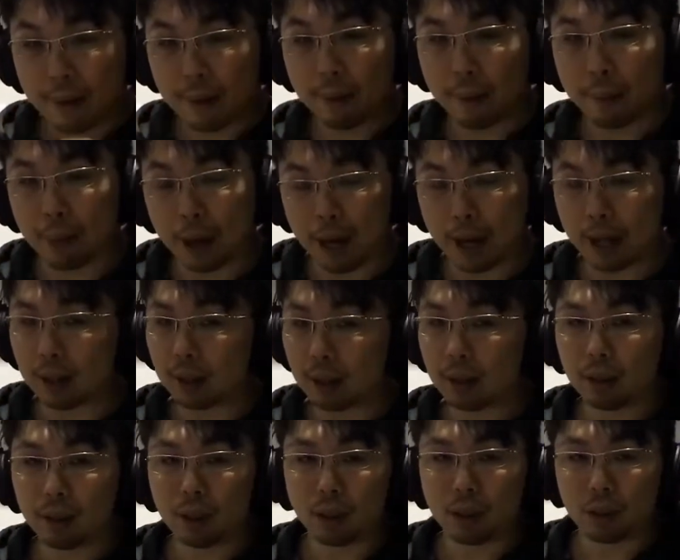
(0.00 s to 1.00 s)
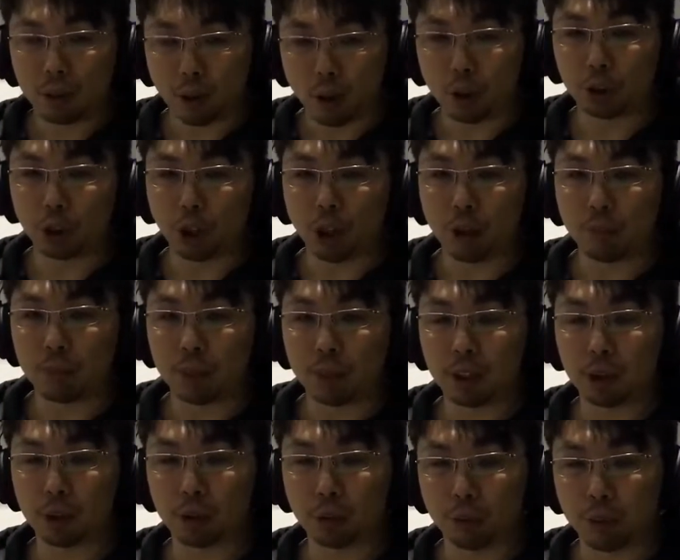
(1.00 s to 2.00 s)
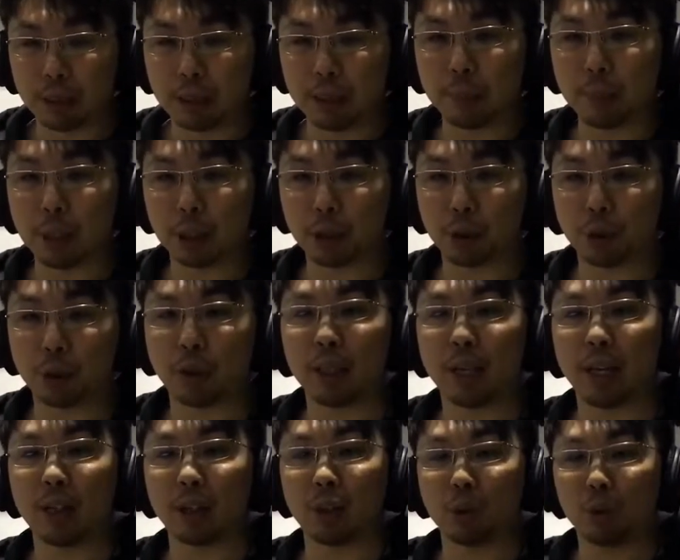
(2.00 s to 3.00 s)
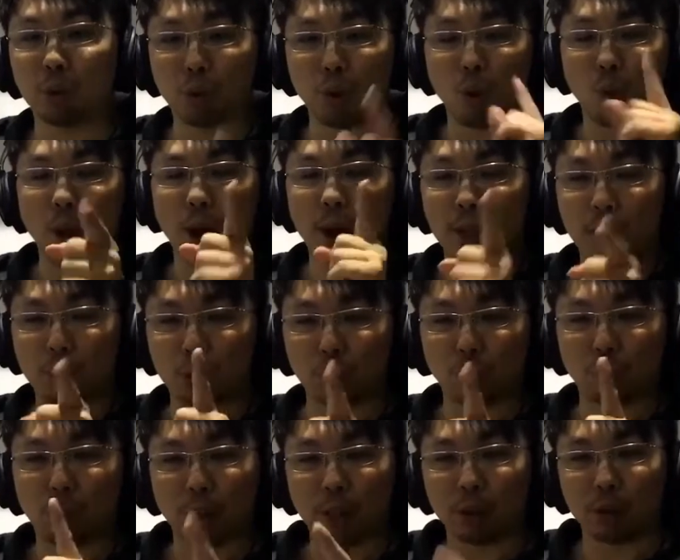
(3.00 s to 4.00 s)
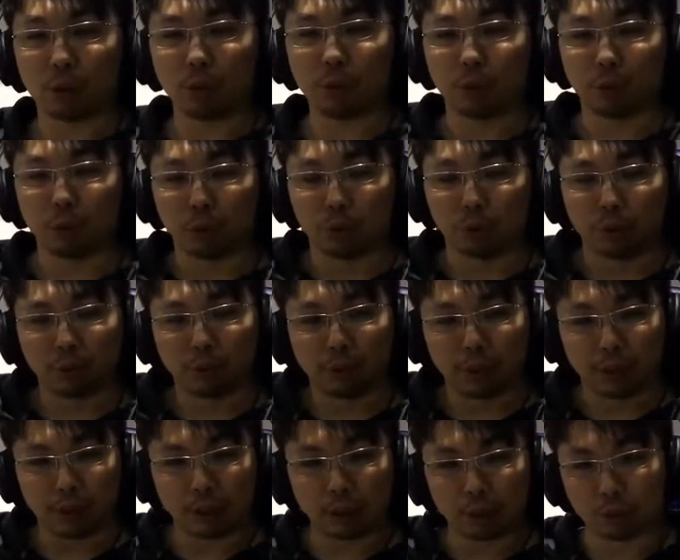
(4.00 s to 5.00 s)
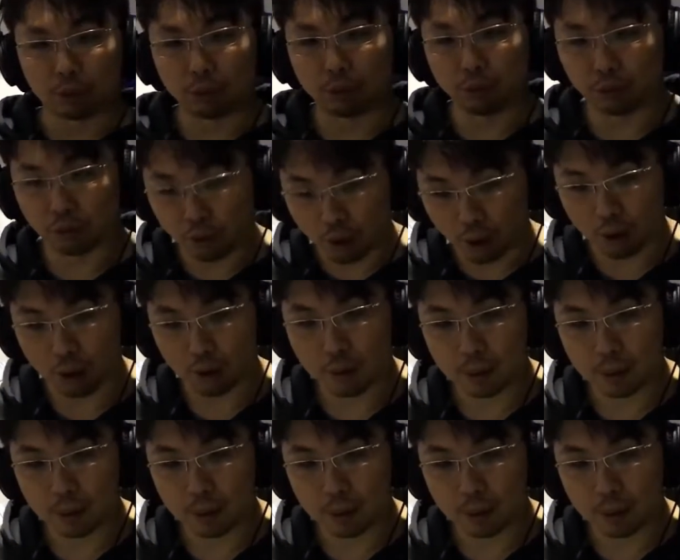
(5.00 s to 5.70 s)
But your job is to really make sure that you know where is groove 1, groove 2, groove 3 and groove 4.